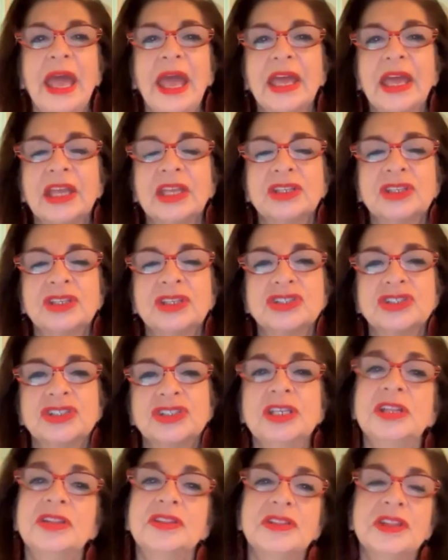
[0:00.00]
And
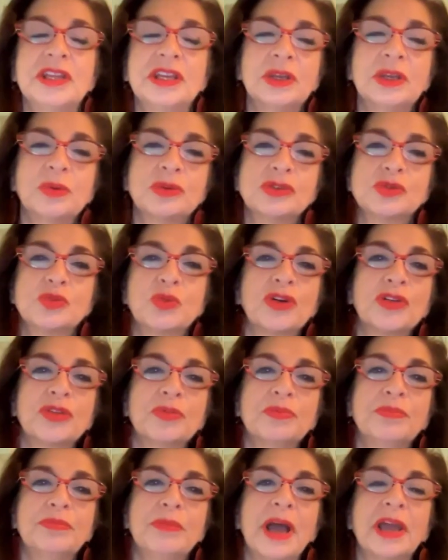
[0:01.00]
she didn't think it was worth
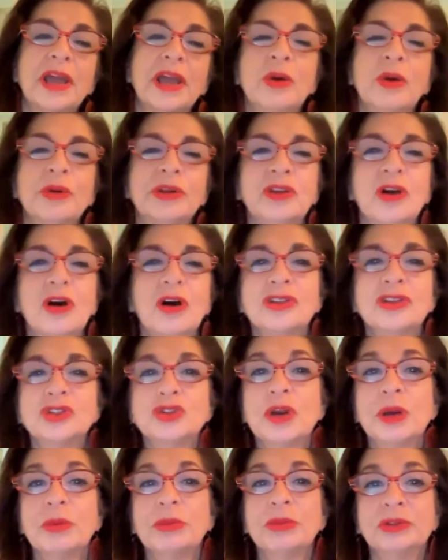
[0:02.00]
my going to all the
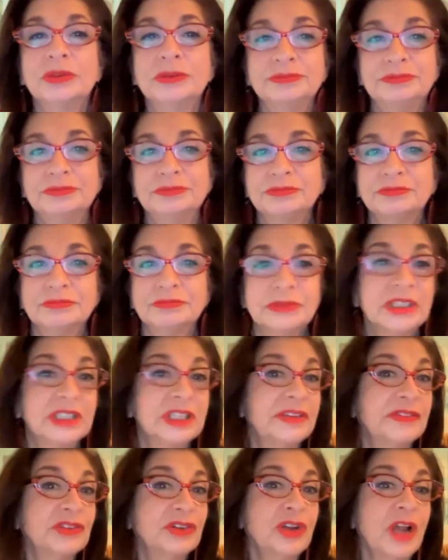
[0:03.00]
trouble,
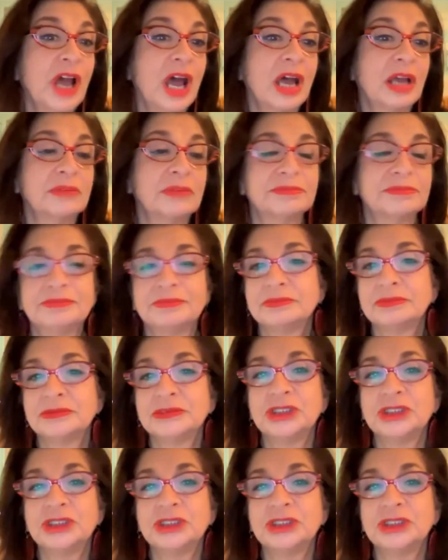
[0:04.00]
believe it or not. Yeah.